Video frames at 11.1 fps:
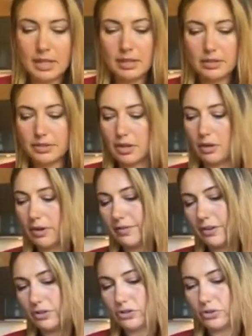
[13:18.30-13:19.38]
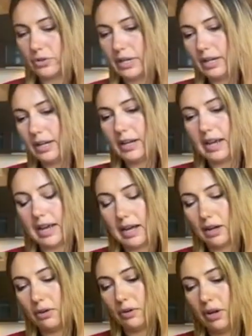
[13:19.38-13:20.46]
So if you're joining
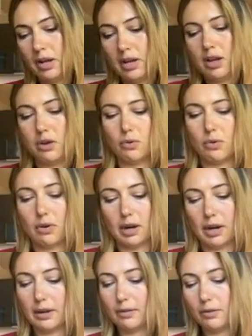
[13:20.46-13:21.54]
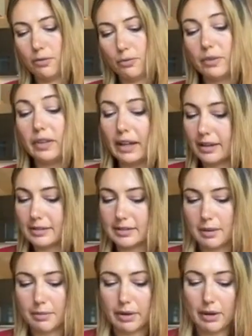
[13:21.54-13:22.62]
now or would like a
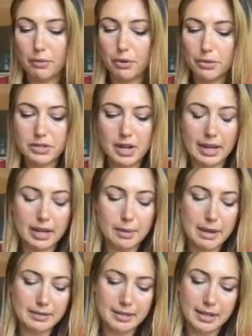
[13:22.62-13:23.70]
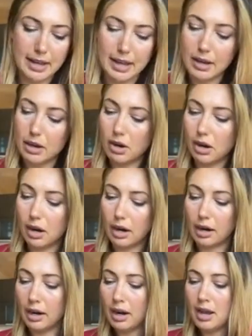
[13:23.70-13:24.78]
summary, what we're talking about today
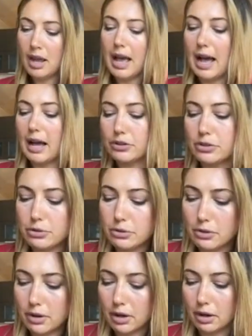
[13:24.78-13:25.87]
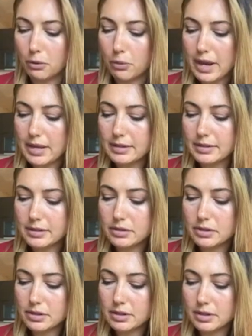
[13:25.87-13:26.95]
are
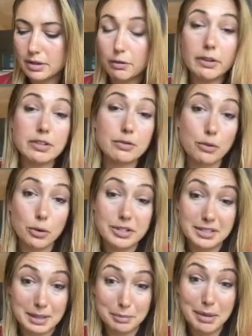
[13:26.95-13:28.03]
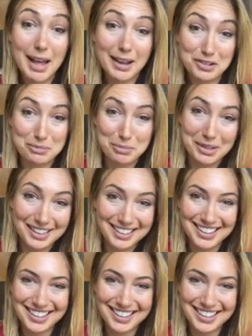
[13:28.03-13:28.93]
ways, it's a 4-step action plan.